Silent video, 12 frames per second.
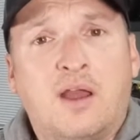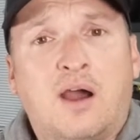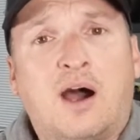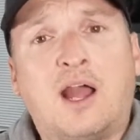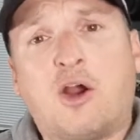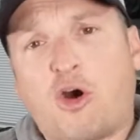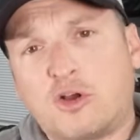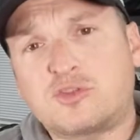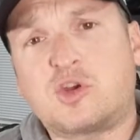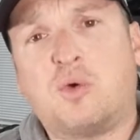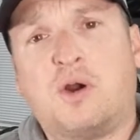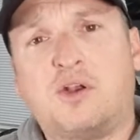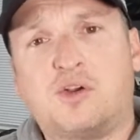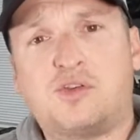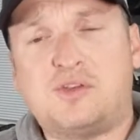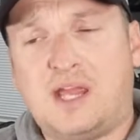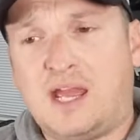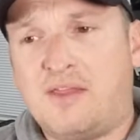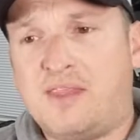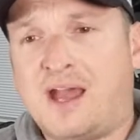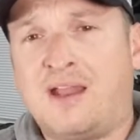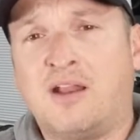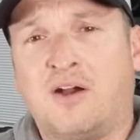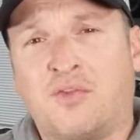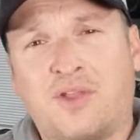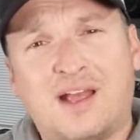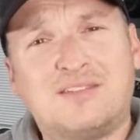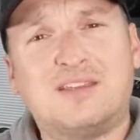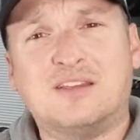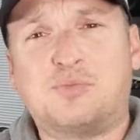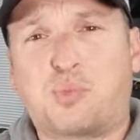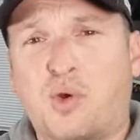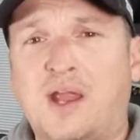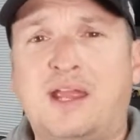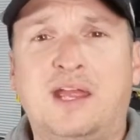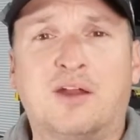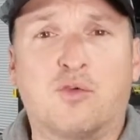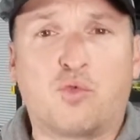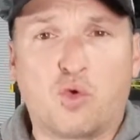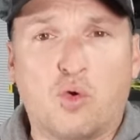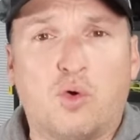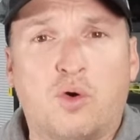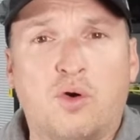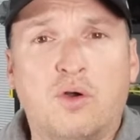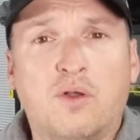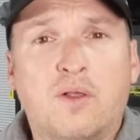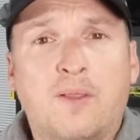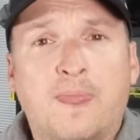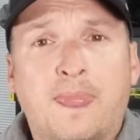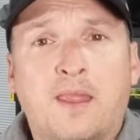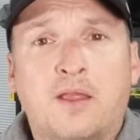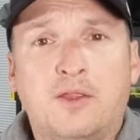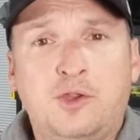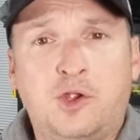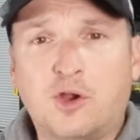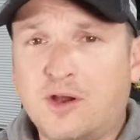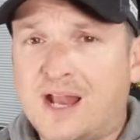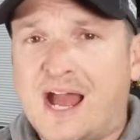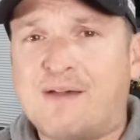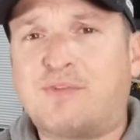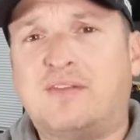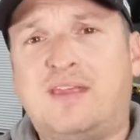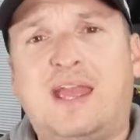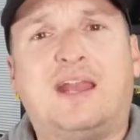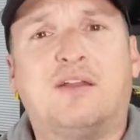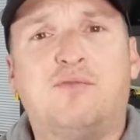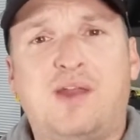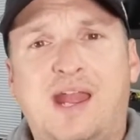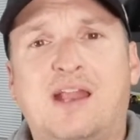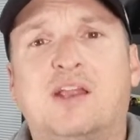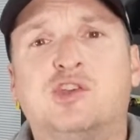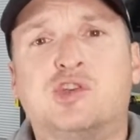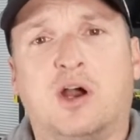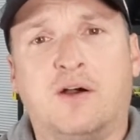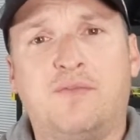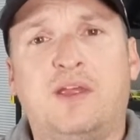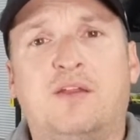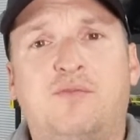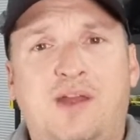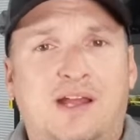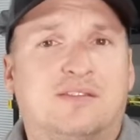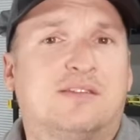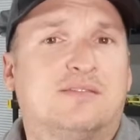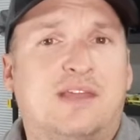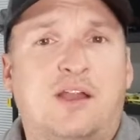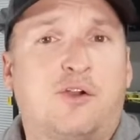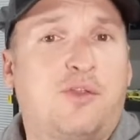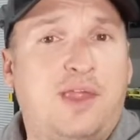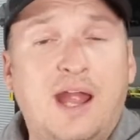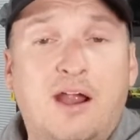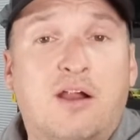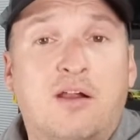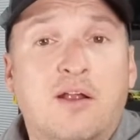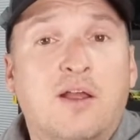I also understand that unless it's breaking a rule, you're going to have to take advantage of the advances that are there,